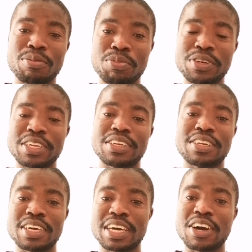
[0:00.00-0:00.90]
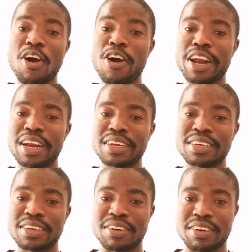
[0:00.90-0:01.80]
Put it on.
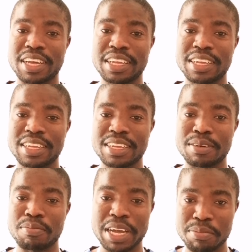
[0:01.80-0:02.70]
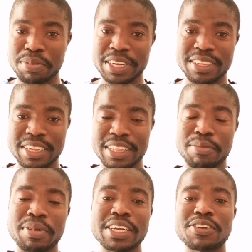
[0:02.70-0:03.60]
Okay, by pressing
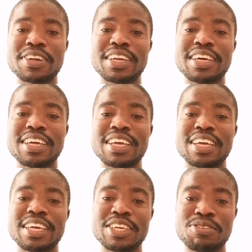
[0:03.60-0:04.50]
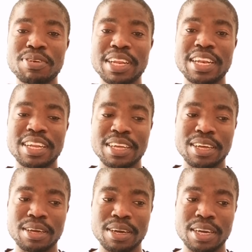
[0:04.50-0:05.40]
the button. It will
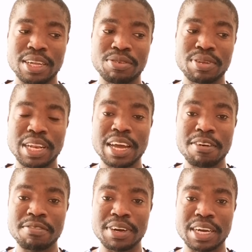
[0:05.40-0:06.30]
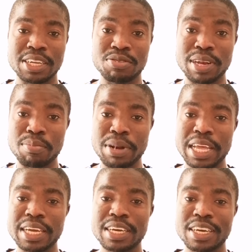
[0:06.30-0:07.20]

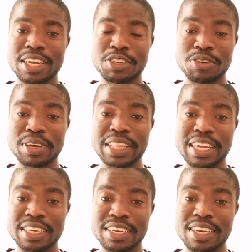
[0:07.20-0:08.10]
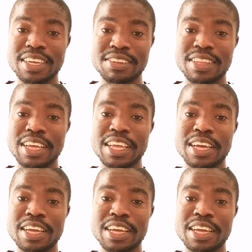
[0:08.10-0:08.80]
blink, showing that it needs the